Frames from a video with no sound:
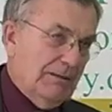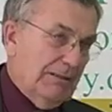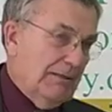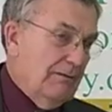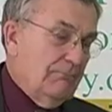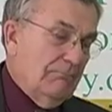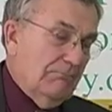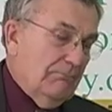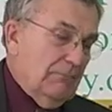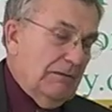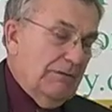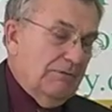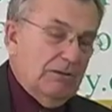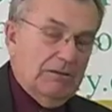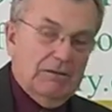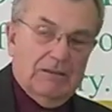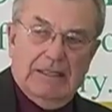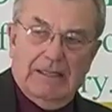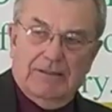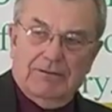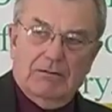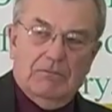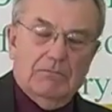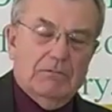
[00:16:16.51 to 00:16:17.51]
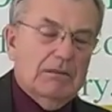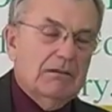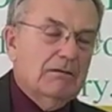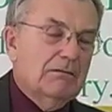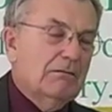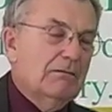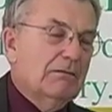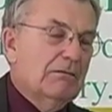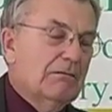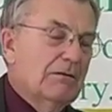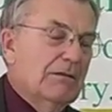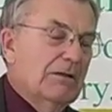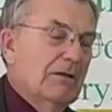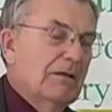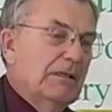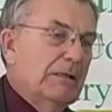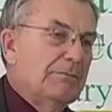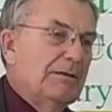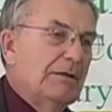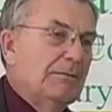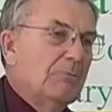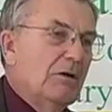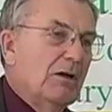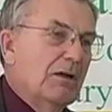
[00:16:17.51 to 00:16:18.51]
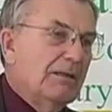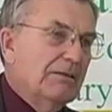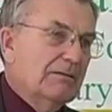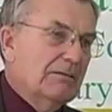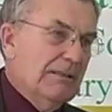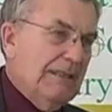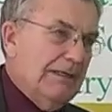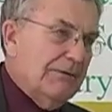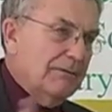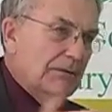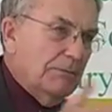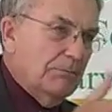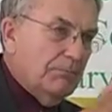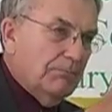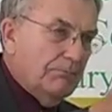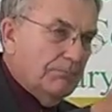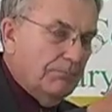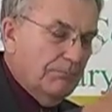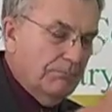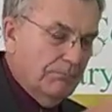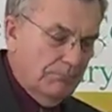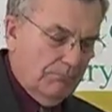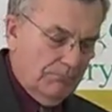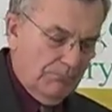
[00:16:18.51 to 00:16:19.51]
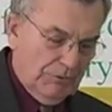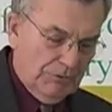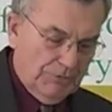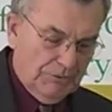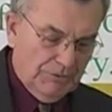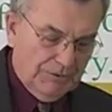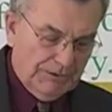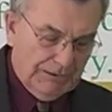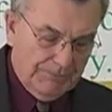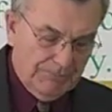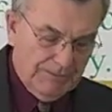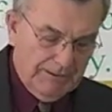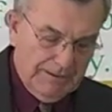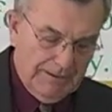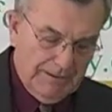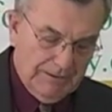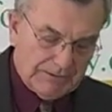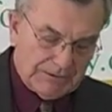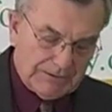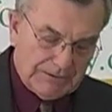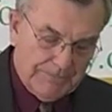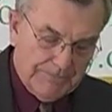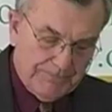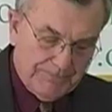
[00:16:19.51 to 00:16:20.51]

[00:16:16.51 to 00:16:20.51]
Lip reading: If they're not there to be bought, they have to do something else.